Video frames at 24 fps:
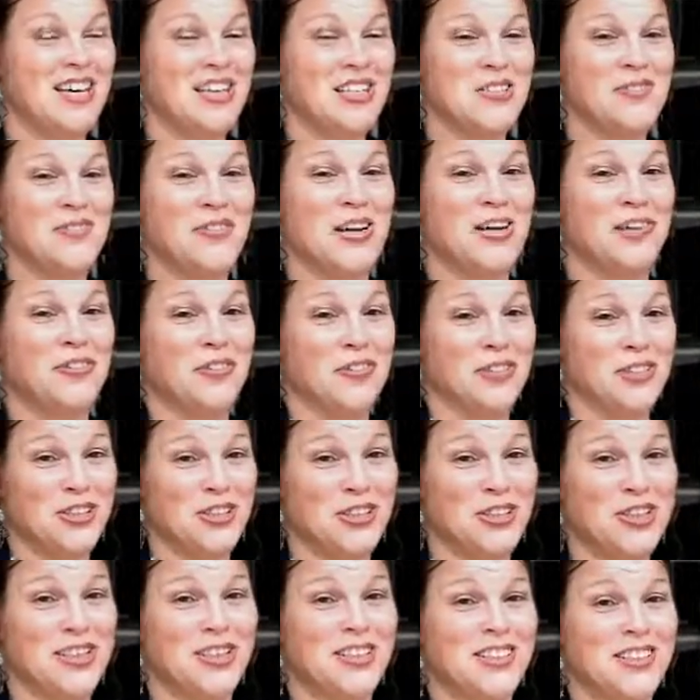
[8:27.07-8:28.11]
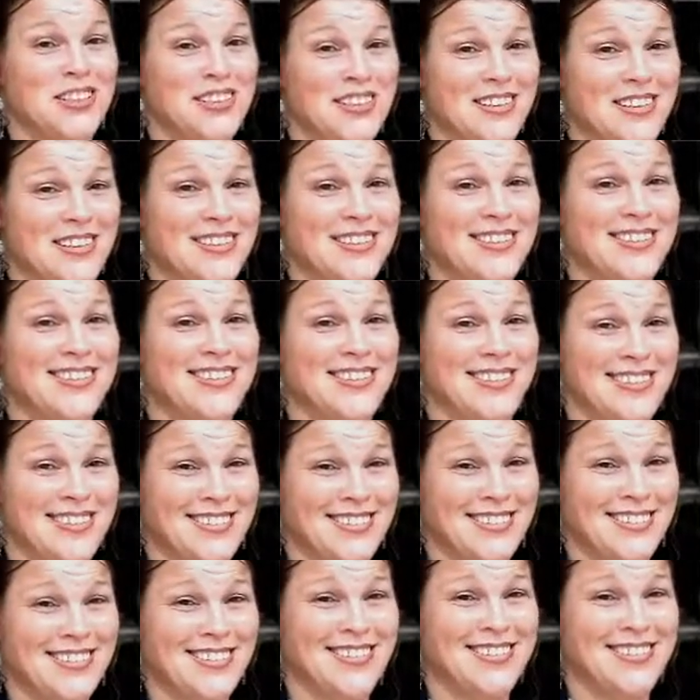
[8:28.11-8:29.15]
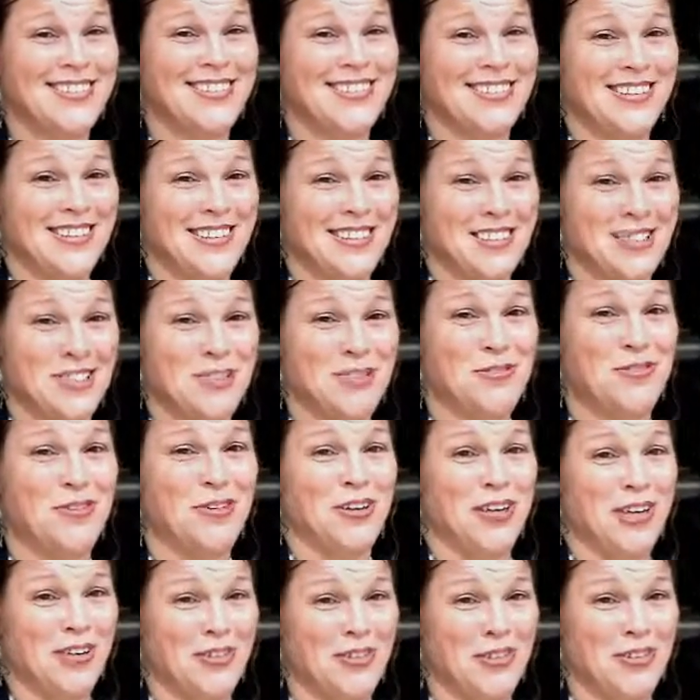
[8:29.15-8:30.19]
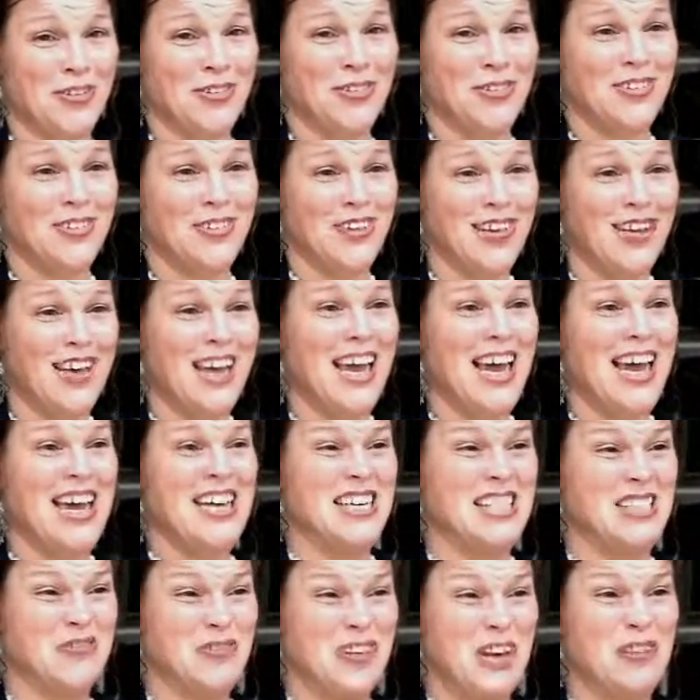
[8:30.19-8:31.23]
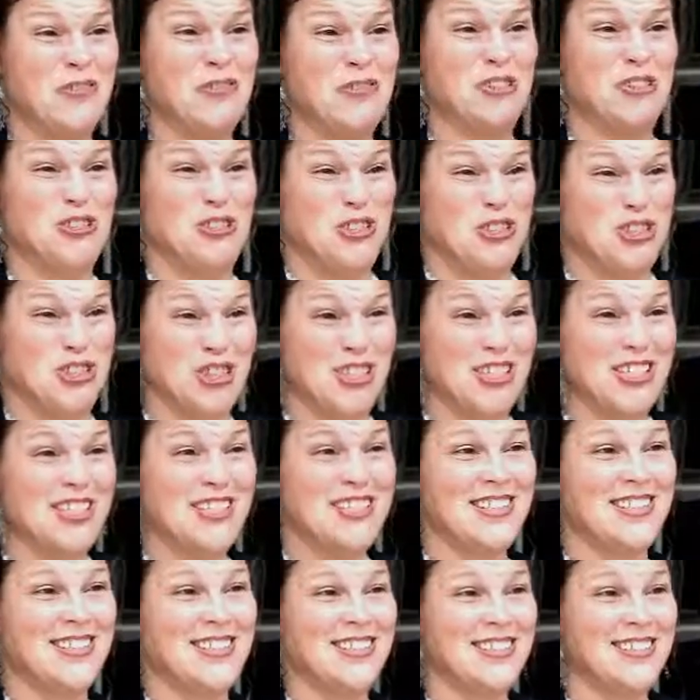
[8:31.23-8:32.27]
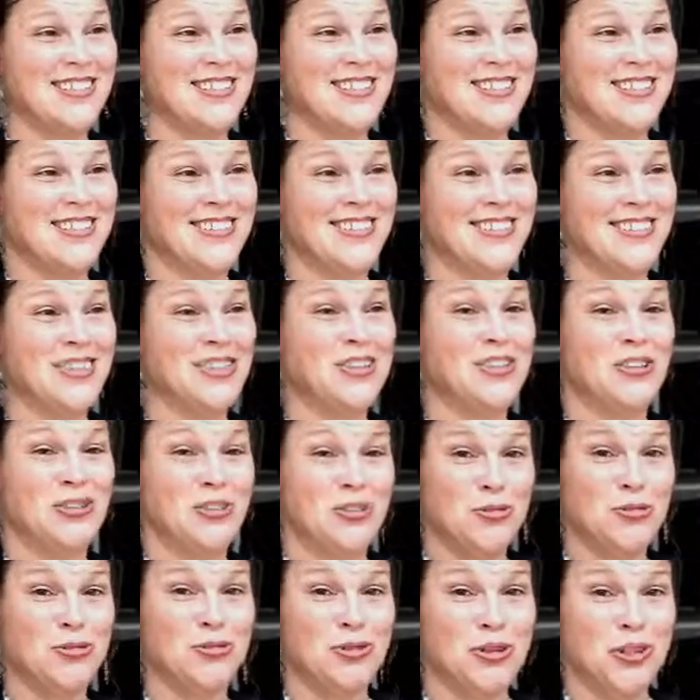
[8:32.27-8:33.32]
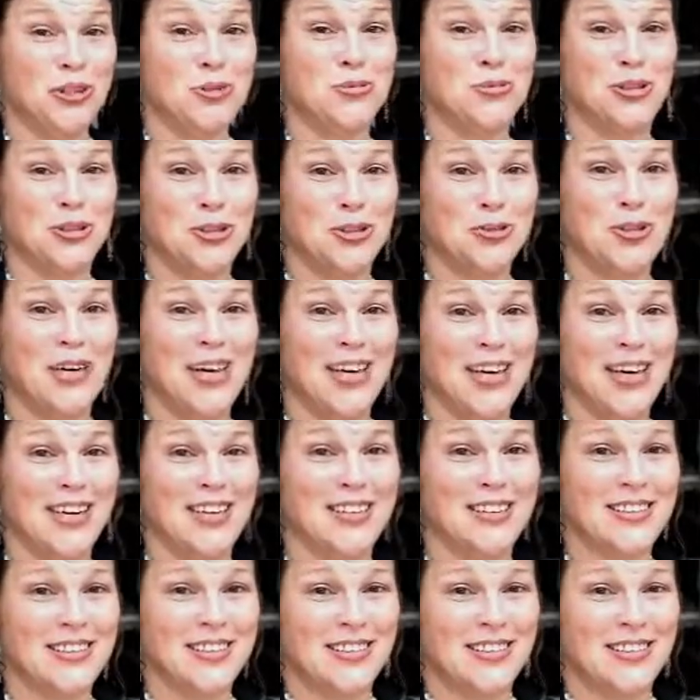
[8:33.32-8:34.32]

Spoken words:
he is faithful and just to forgive you. He is faithful and just to do just what you ask.